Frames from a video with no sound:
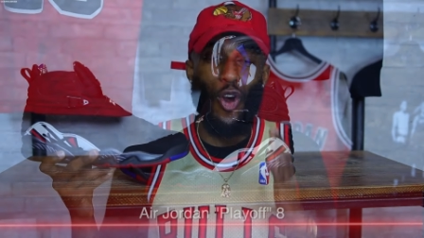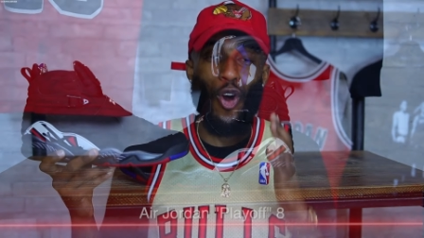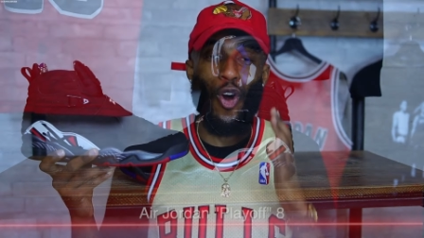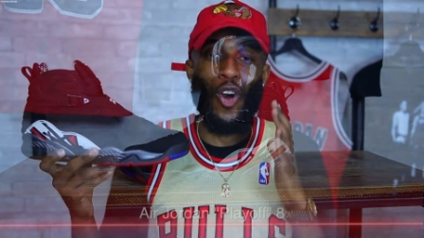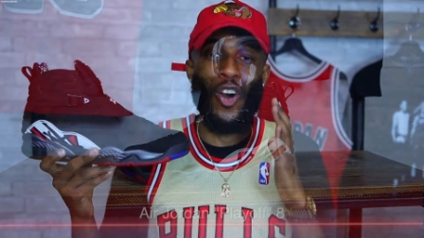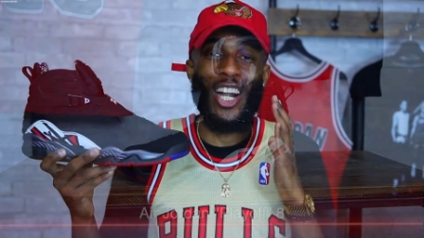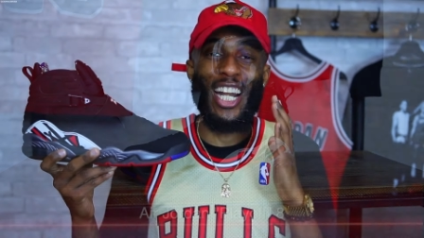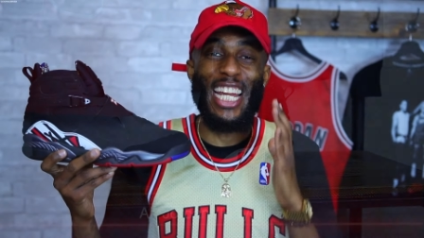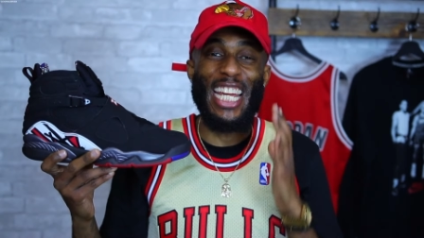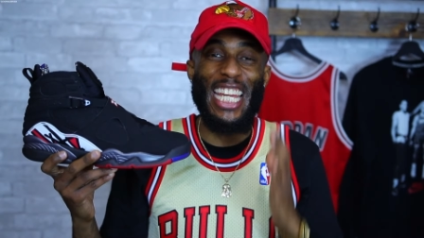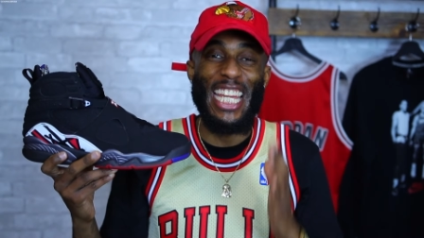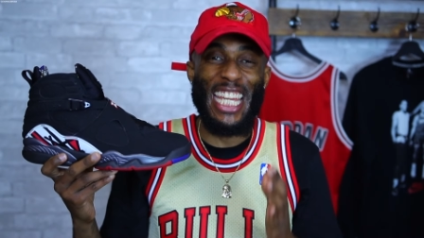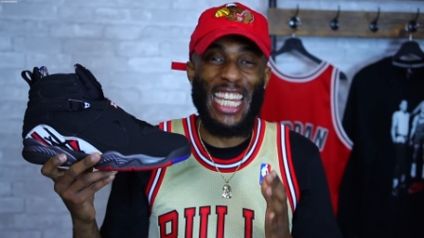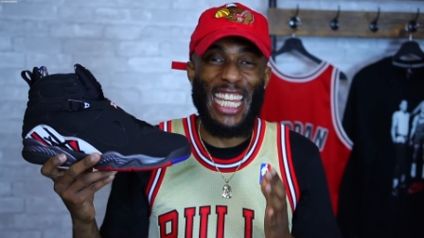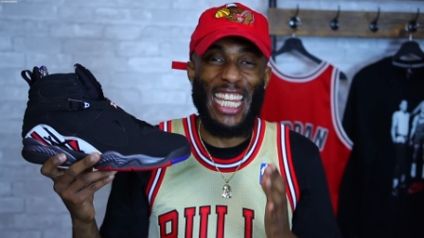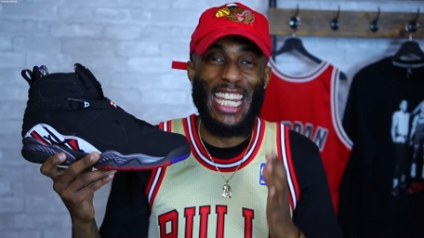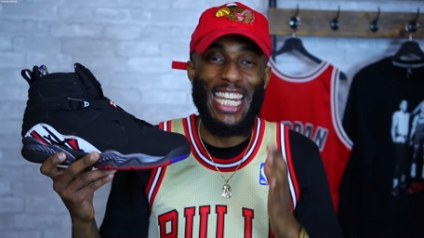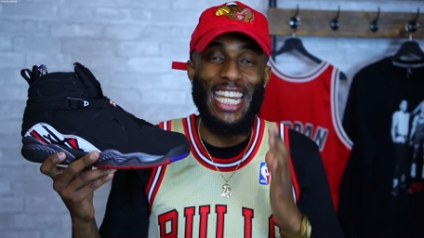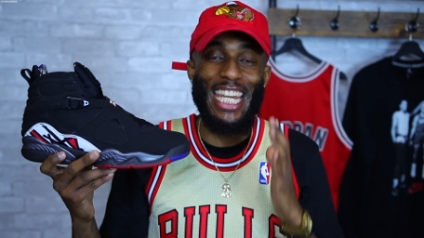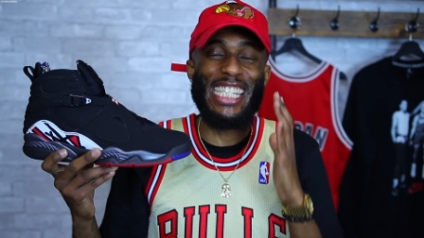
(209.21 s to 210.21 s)
are
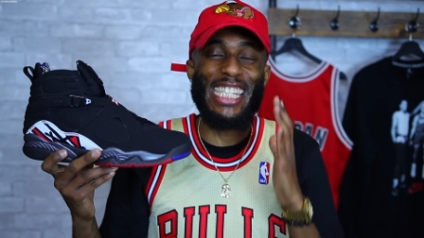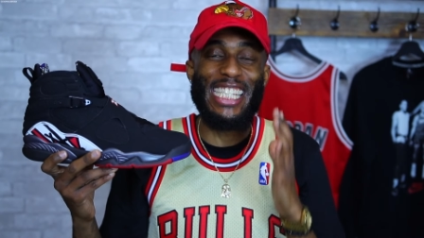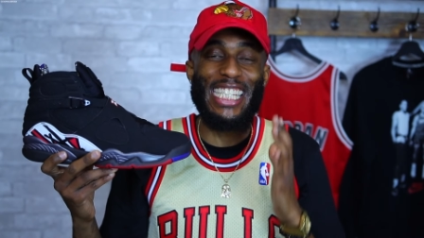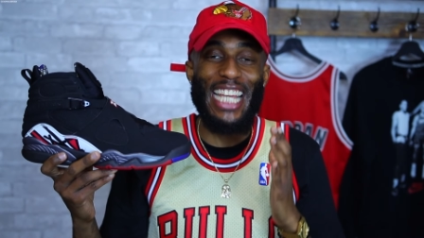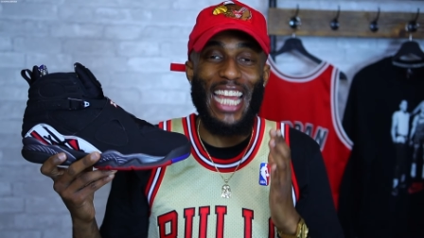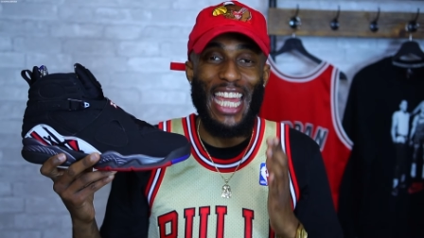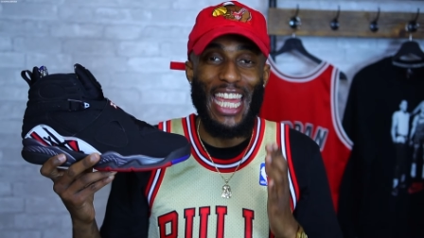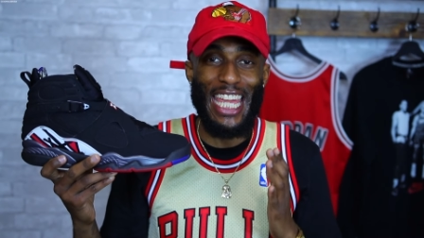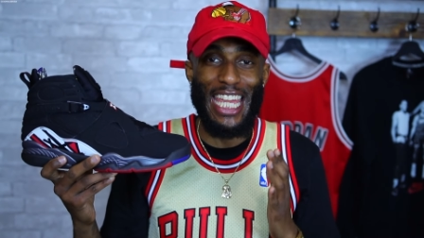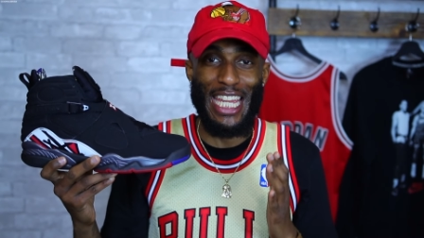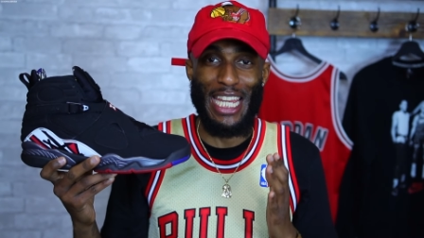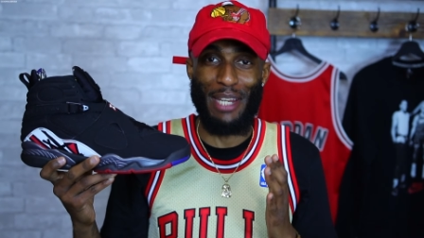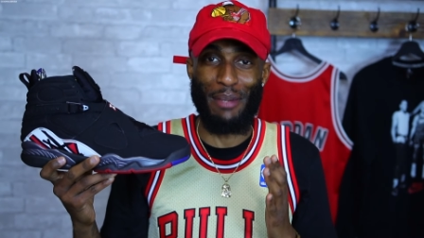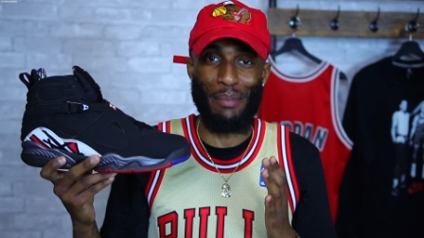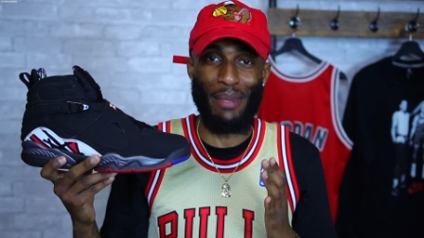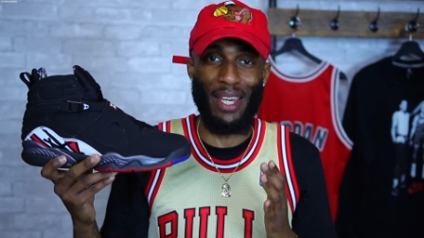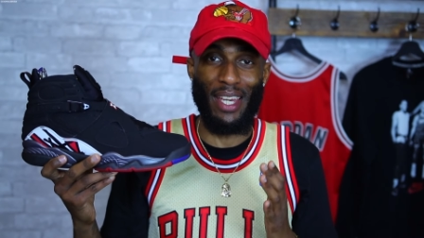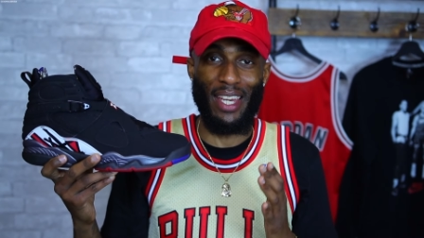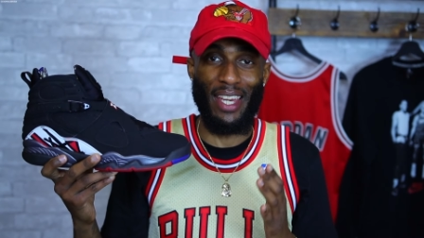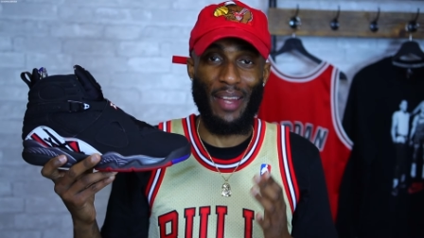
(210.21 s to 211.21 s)
insane,
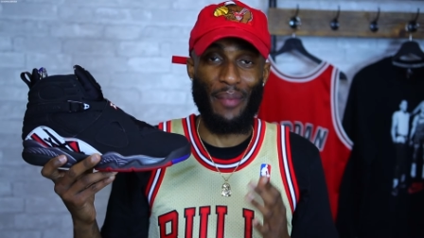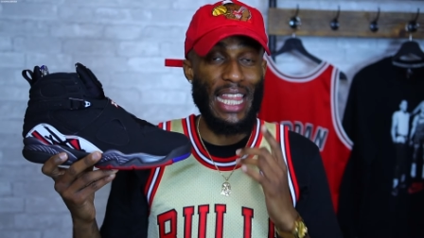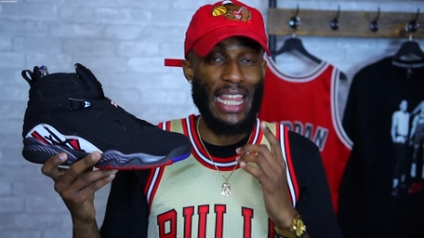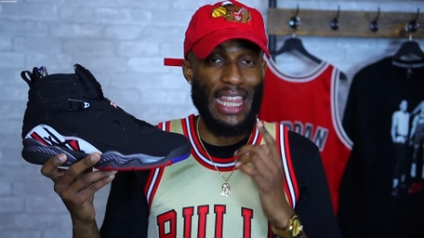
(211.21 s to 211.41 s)
man.